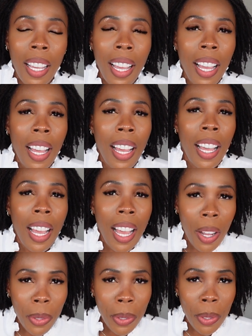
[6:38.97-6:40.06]
a
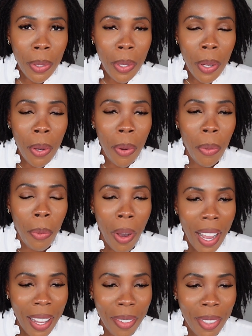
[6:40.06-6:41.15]

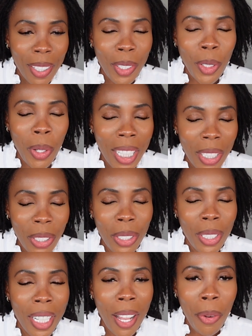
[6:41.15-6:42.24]
housewife, a
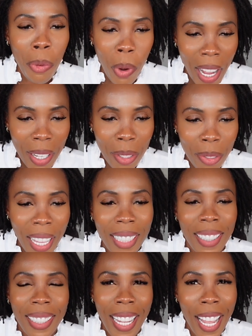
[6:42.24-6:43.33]
traditional wife, like
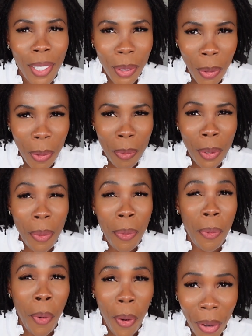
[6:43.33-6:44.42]
stay at home, don't
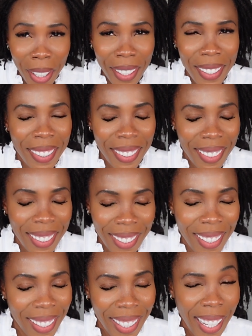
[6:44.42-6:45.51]
work,
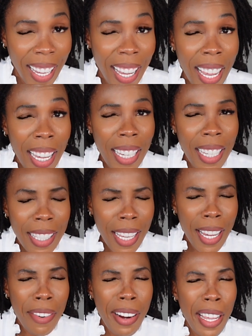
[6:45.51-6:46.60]
it's
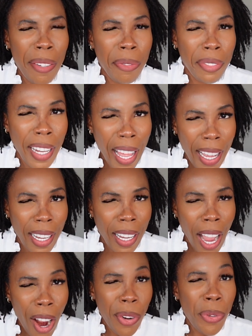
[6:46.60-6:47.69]
a red flag.
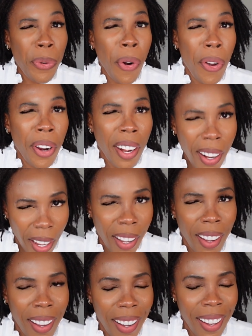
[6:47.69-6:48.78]
Run.
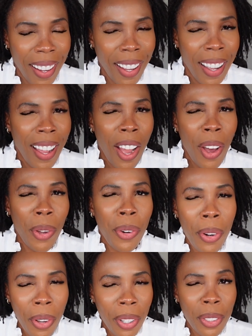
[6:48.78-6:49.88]

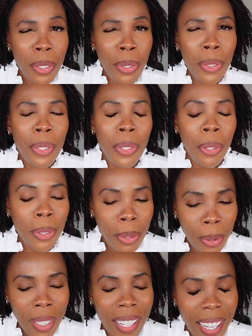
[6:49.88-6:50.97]
Run. Use your
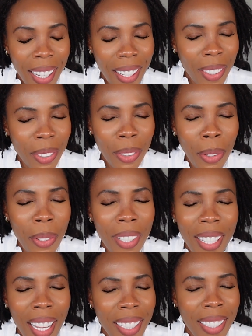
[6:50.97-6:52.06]
two legs.
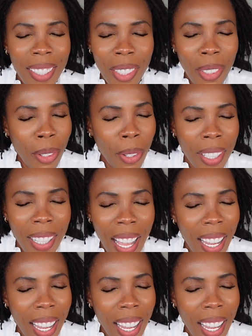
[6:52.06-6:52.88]
Don't let the door,